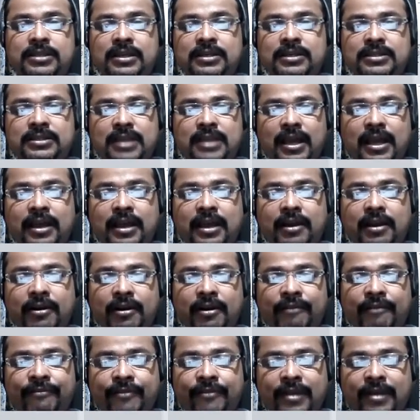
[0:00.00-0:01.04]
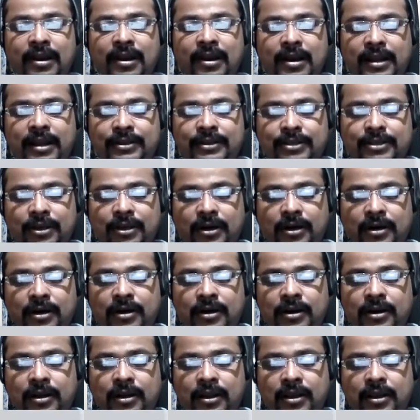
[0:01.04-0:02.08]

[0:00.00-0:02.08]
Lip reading: is a referral letter.